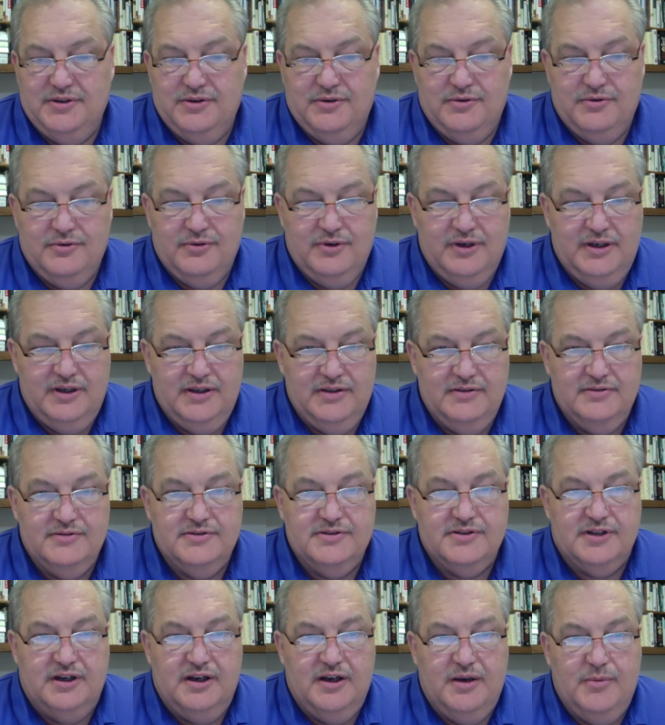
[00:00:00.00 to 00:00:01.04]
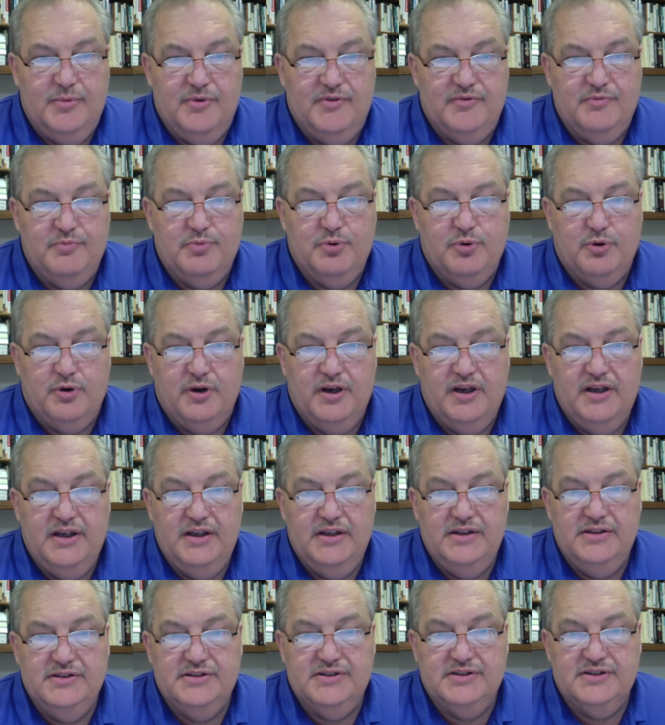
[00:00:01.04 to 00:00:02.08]
Great Psalm of
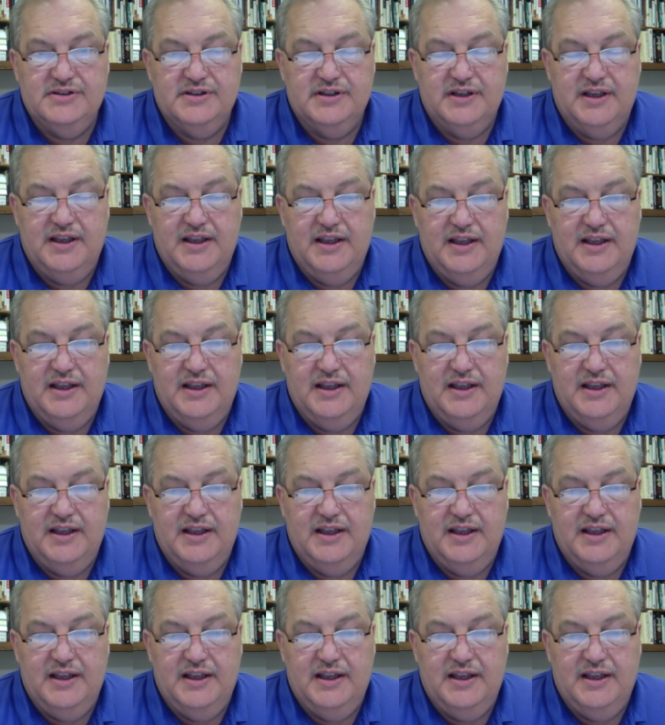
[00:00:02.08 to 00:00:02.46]
praise.